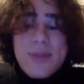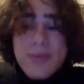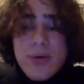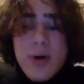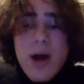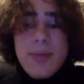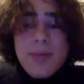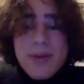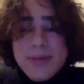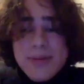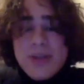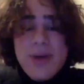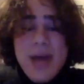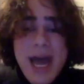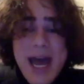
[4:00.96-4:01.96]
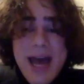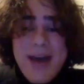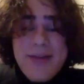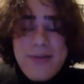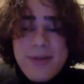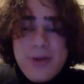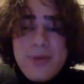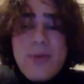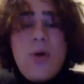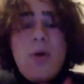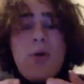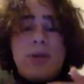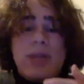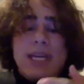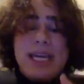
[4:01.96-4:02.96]
problems you have when you
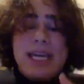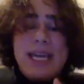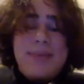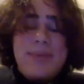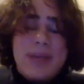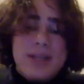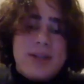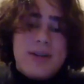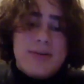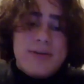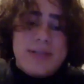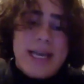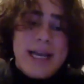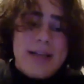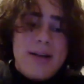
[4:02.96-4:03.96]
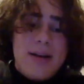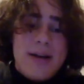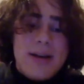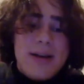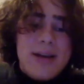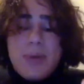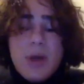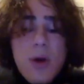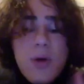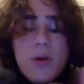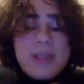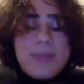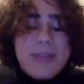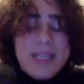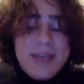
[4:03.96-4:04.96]
only keep internal dialogue.
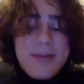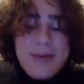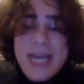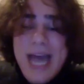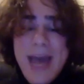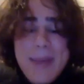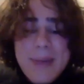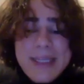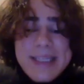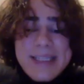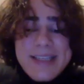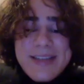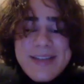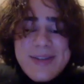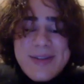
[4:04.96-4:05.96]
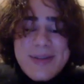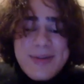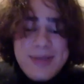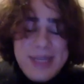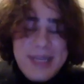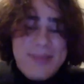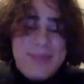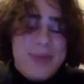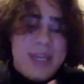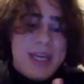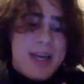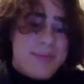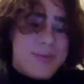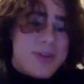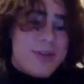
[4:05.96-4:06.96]
Ultimately, what happens is it
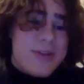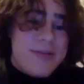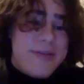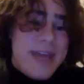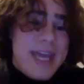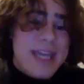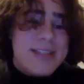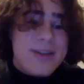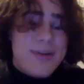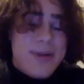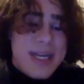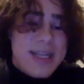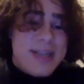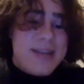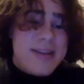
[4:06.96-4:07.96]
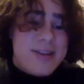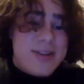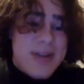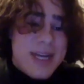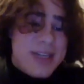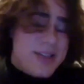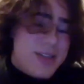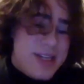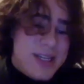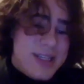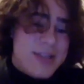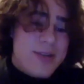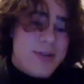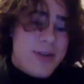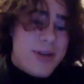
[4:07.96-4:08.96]
becomes sort of antiquated. The strategy
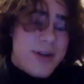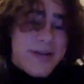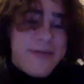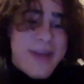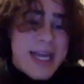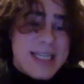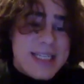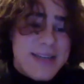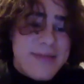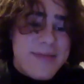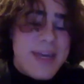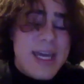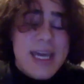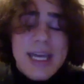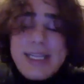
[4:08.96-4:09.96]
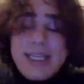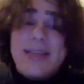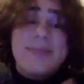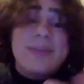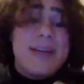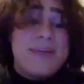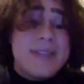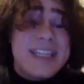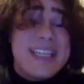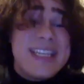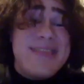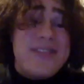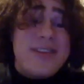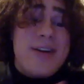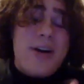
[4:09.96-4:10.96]
is no longer effective, and sometimes it can
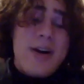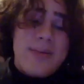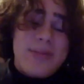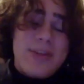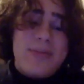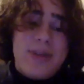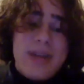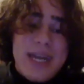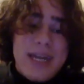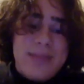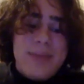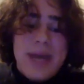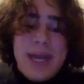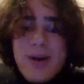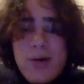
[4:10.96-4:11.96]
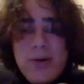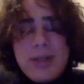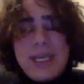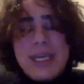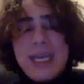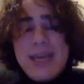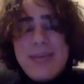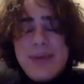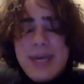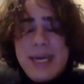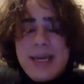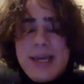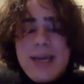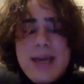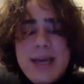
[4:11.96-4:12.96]
even harm the brand by only
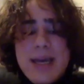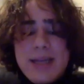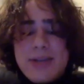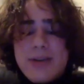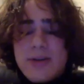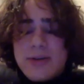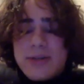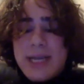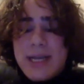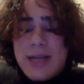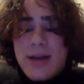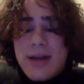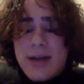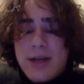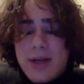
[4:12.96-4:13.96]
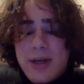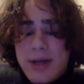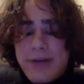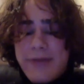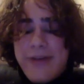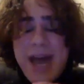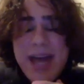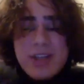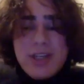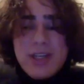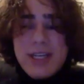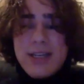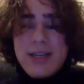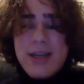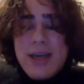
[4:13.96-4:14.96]
keeping internal dialogue.
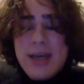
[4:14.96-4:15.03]
Fashion,